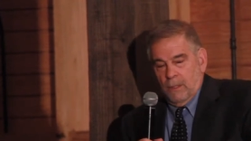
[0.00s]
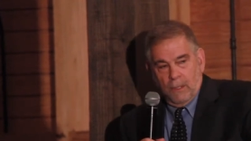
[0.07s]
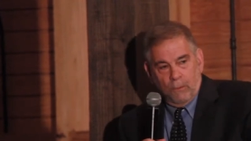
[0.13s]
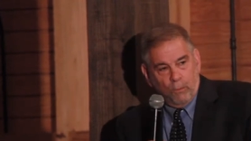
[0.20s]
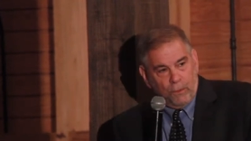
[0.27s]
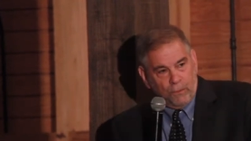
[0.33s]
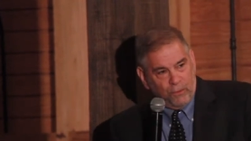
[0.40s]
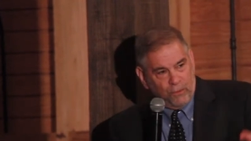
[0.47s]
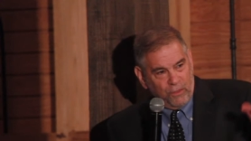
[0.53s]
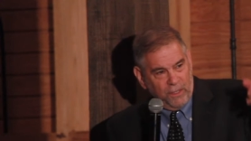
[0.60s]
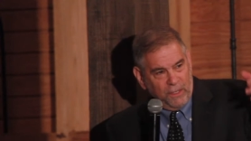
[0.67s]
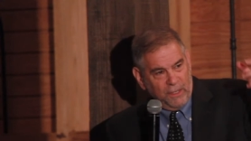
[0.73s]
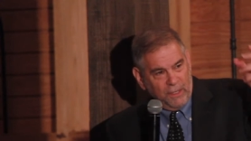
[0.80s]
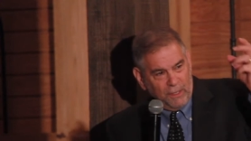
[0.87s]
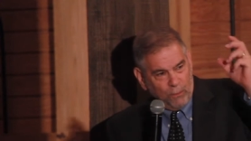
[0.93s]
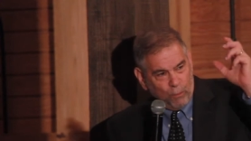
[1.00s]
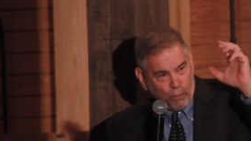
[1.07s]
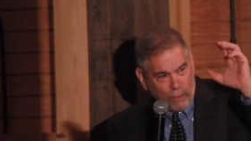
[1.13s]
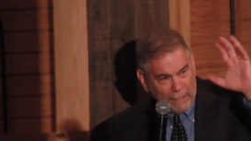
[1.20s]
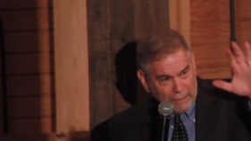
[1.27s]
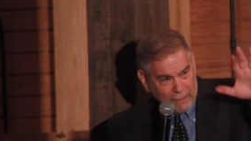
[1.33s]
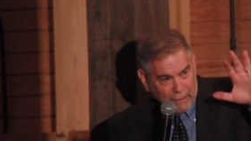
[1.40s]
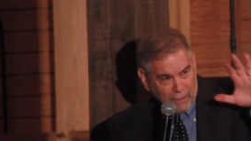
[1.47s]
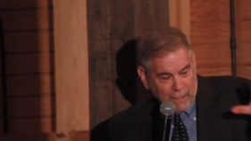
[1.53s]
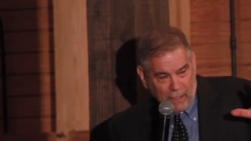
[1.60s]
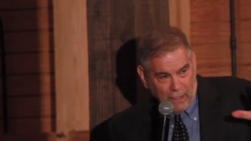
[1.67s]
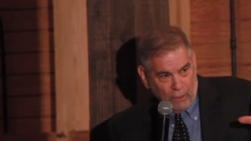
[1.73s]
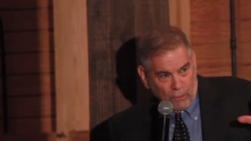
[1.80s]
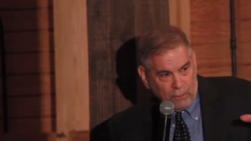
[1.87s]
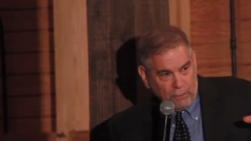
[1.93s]
And we're seeing right
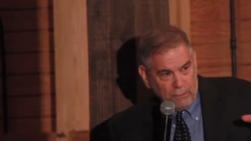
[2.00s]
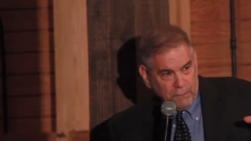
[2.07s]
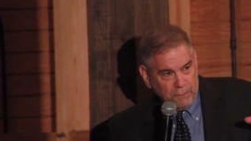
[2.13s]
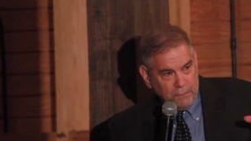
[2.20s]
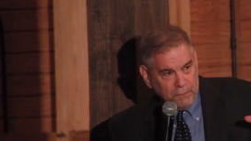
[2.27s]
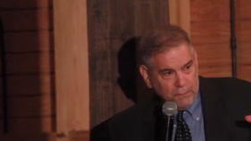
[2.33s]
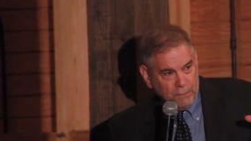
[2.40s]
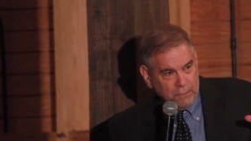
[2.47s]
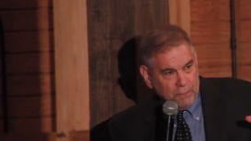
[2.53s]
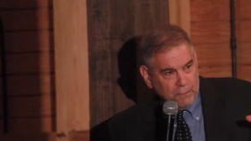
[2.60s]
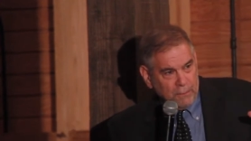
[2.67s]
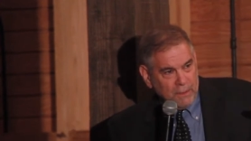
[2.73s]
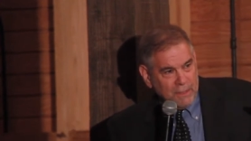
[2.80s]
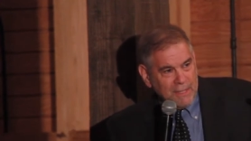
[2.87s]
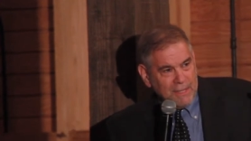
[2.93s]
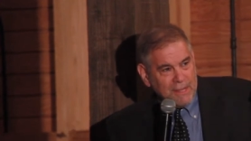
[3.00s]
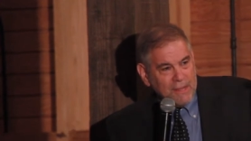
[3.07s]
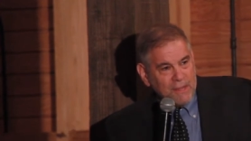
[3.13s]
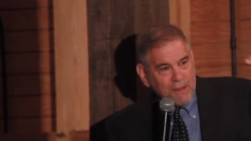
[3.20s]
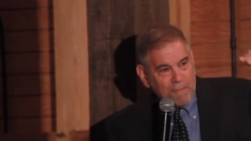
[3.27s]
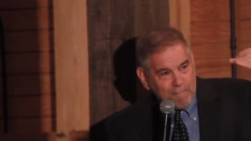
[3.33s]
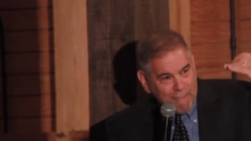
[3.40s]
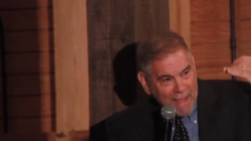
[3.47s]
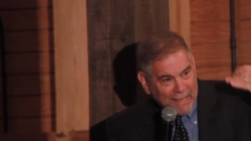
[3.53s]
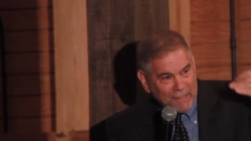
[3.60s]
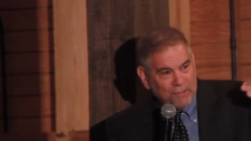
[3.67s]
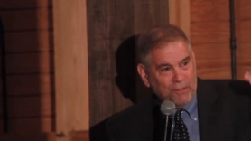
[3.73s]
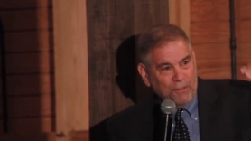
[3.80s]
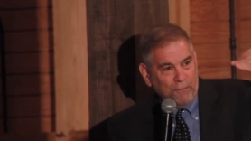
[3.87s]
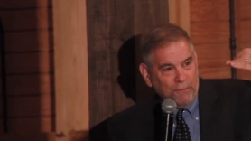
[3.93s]
now the
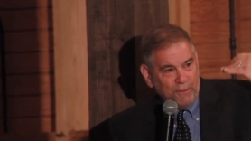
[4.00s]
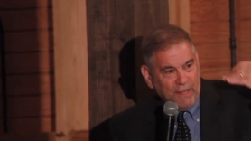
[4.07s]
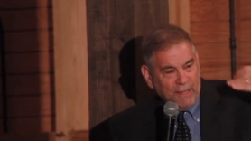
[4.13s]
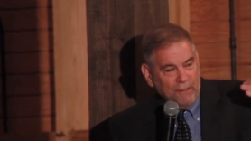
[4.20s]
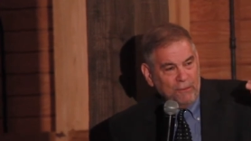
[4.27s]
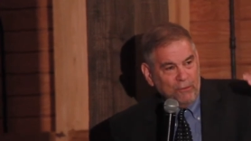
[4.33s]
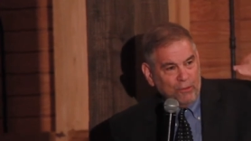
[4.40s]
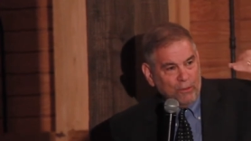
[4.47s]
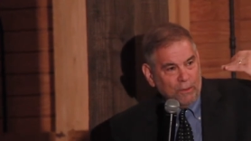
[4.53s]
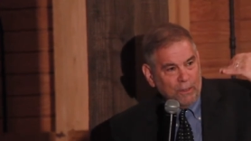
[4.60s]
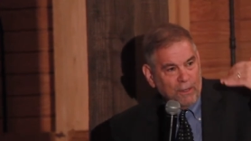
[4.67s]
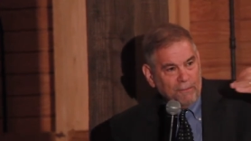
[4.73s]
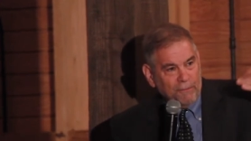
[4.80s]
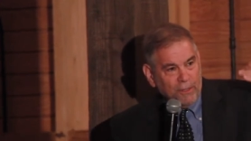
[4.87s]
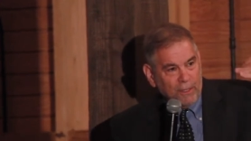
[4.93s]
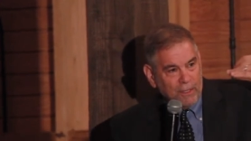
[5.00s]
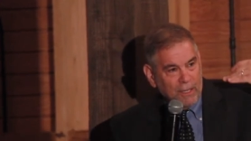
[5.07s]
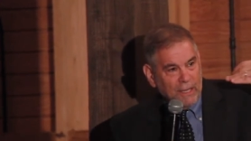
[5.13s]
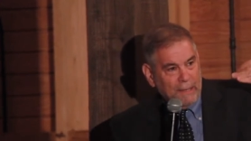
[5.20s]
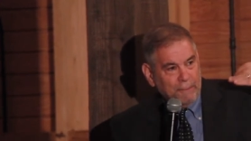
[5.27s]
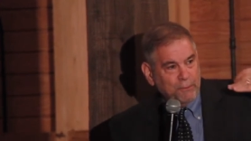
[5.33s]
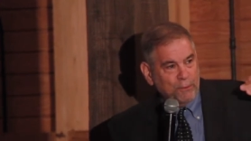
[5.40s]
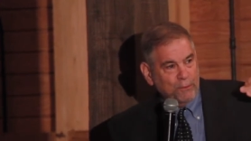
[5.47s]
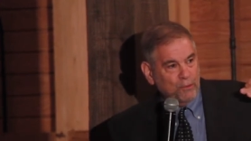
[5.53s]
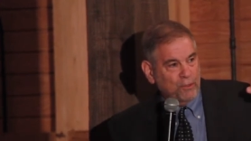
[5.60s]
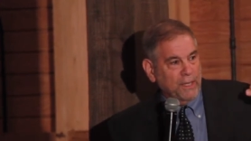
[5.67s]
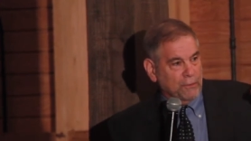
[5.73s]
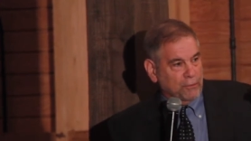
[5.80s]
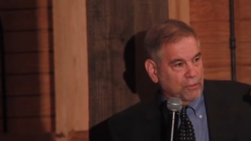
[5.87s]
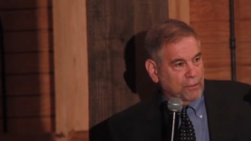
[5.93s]
massive danger of the collapse of
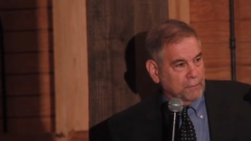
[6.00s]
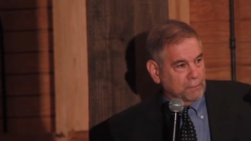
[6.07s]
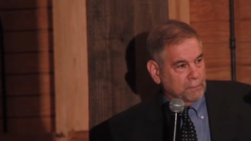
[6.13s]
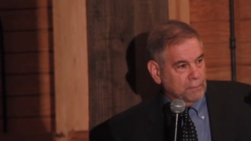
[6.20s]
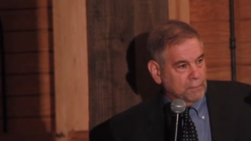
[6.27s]
states.